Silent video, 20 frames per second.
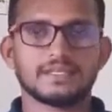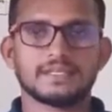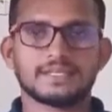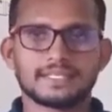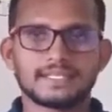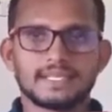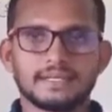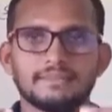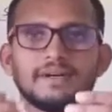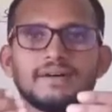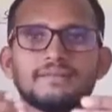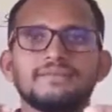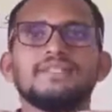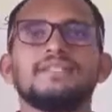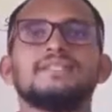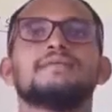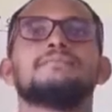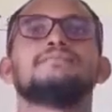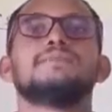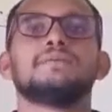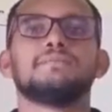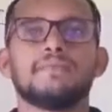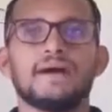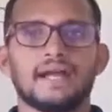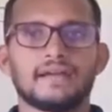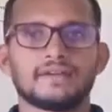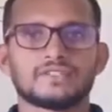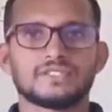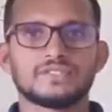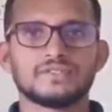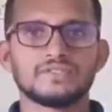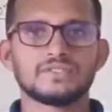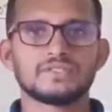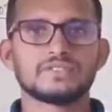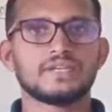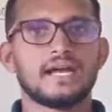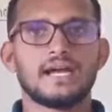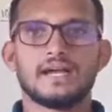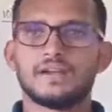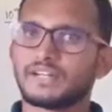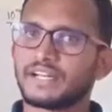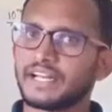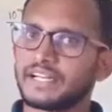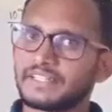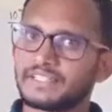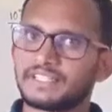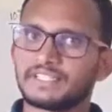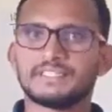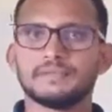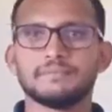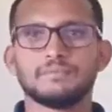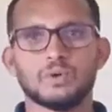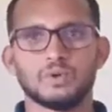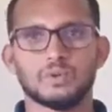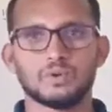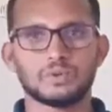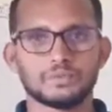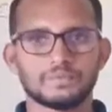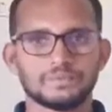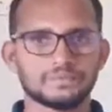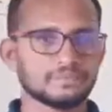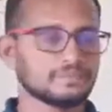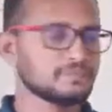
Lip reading: Some of the number patterns I'll write on the board.